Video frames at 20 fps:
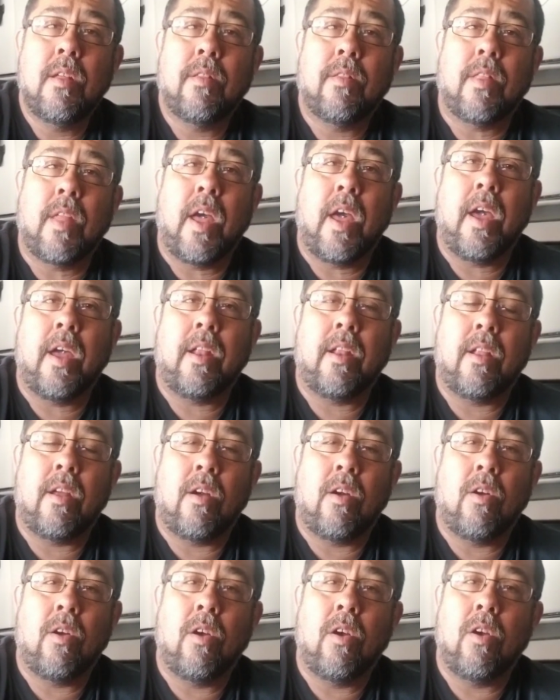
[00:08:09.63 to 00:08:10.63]
that
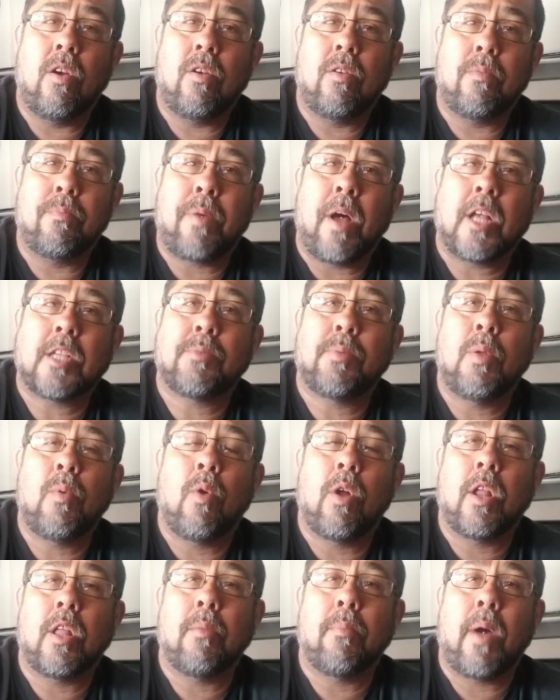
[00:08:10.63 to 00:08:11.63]
are possibly
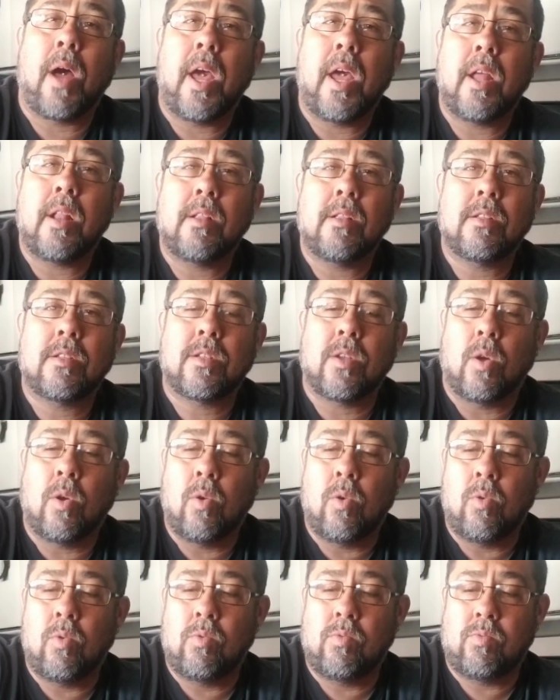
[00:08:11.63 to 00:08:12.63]
wanting to buy it.
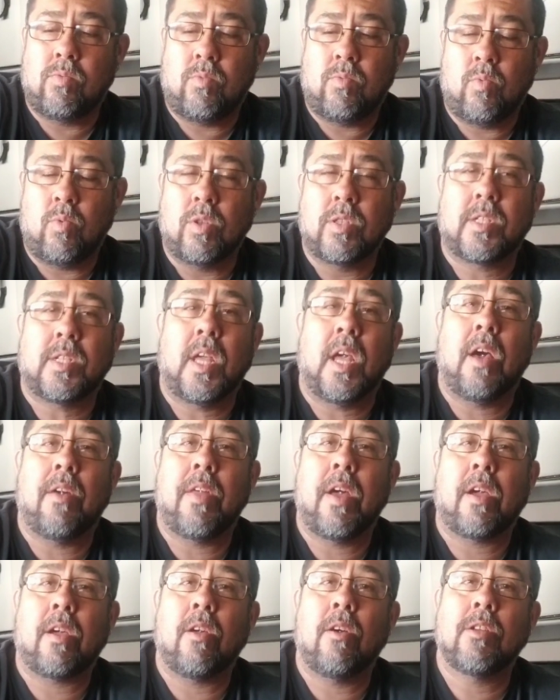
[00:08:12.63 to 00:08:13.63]
So we'll see how
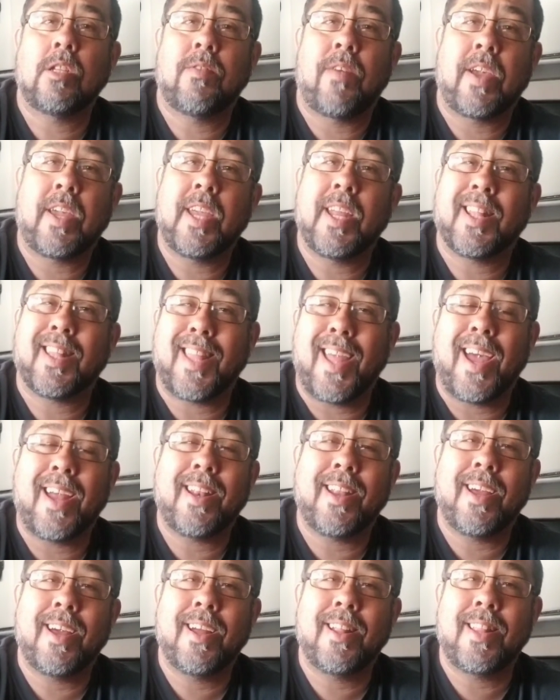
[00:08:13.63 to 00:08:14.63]
that goes. If I can get that
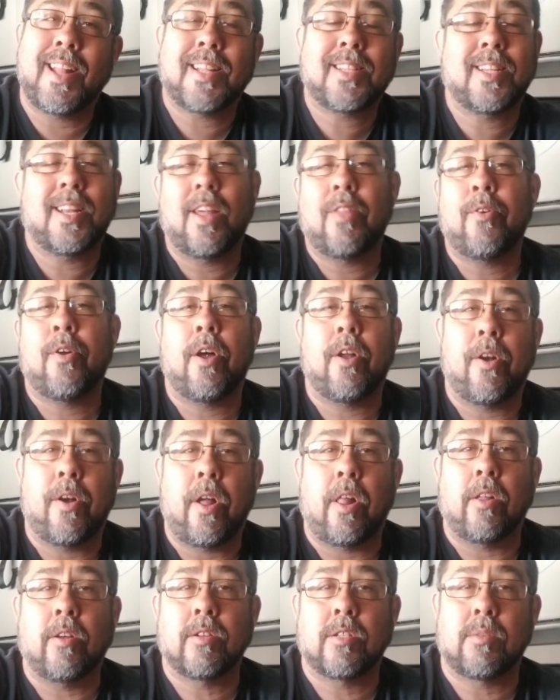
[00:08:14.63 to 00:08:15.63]
done, that's another
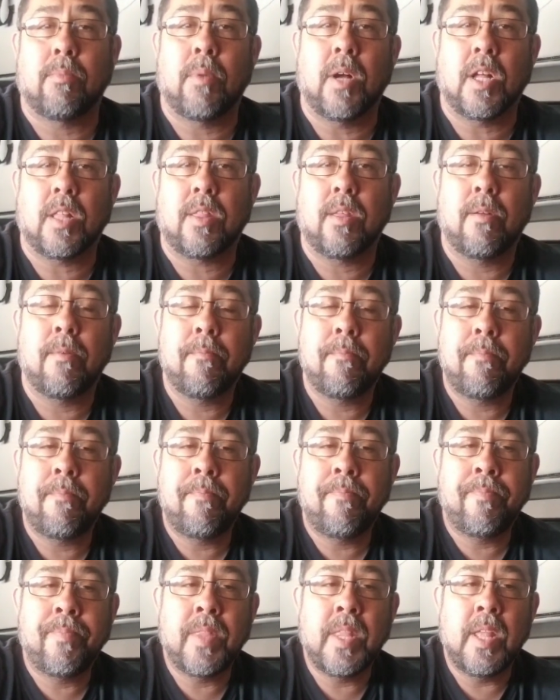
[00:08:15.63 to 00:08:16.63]
$100 a month.
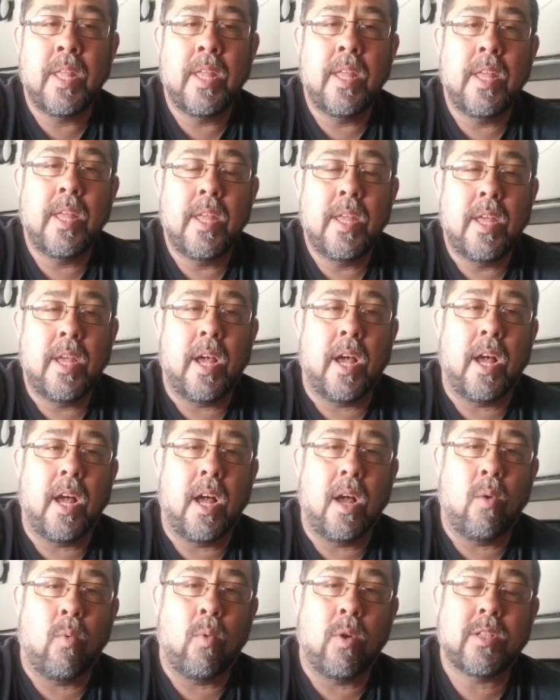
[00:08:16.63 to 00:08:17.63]

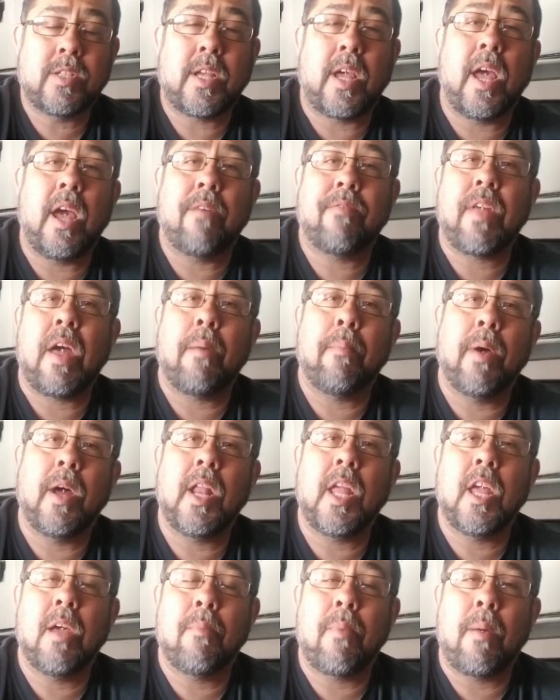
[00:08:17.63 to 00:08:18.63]
Once I have that
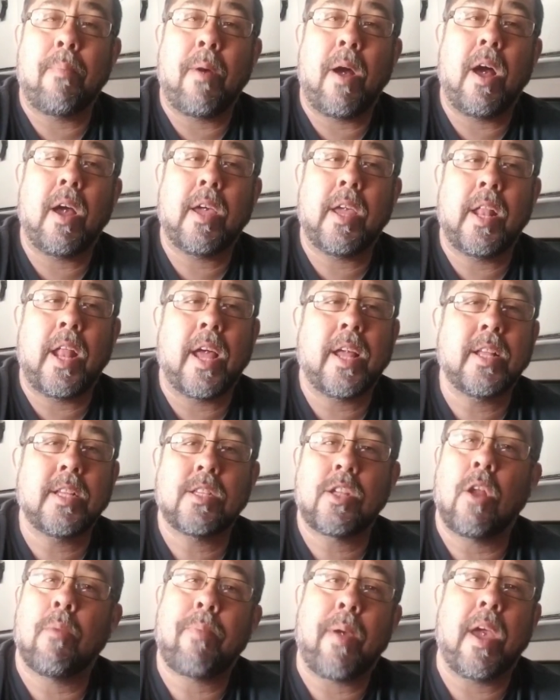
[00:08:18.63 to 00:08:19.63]
money in my pocket, I can
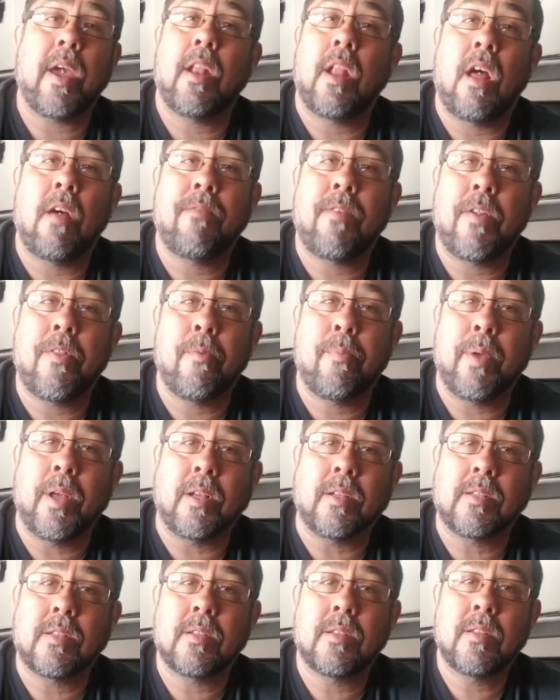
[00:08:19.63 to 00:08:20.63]
start paying off other
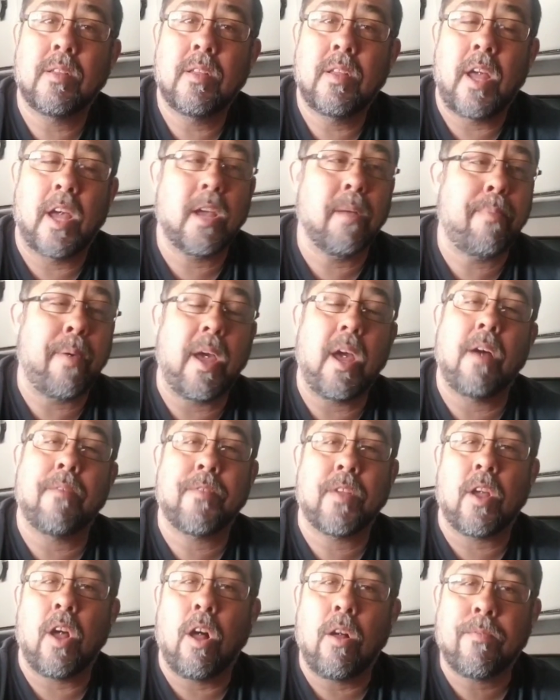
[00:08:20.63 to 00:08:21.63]
bills. I can pay off
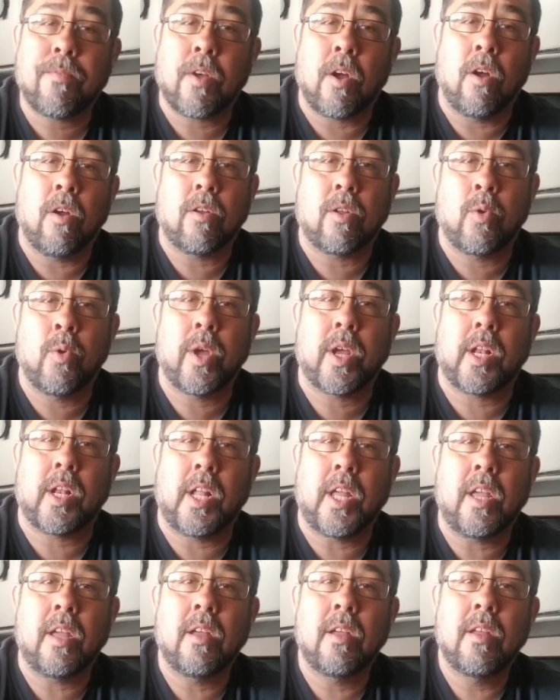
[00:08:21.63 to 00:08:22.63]
the golf cart
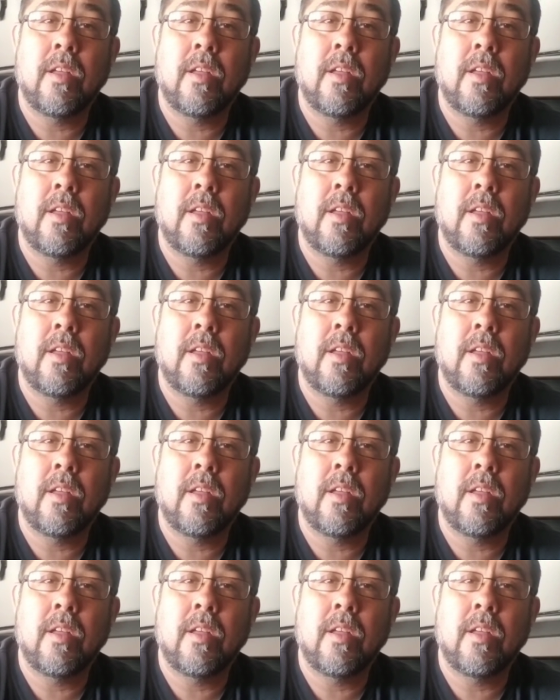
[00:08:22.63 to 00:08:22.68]
quickly.